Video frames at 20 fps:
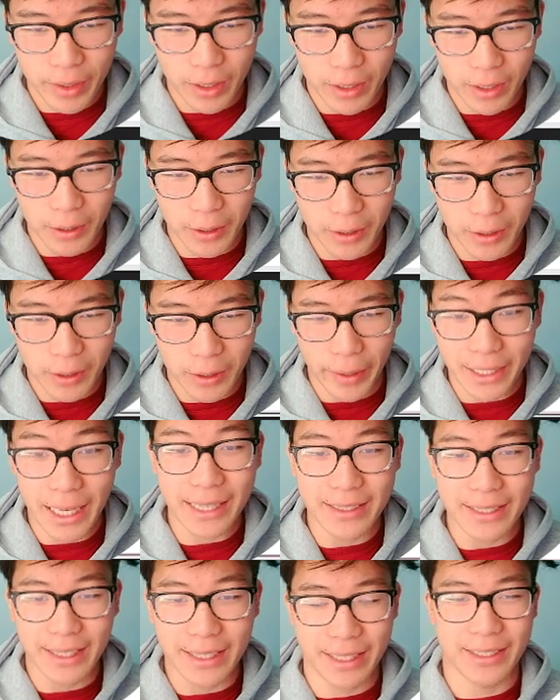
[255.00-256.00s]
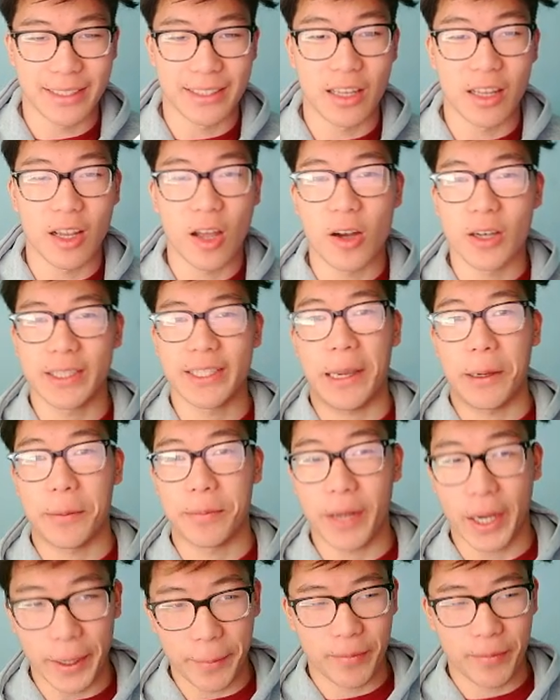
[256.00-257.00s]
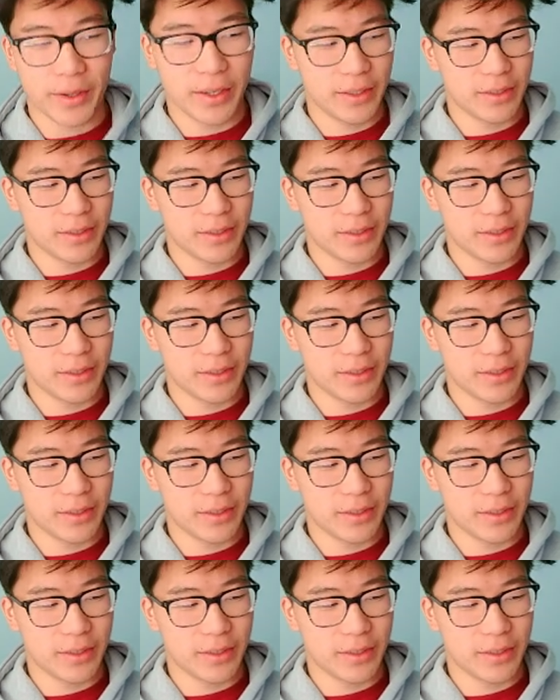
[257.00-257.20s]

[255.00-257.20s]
And the last thing is it's a long setup time.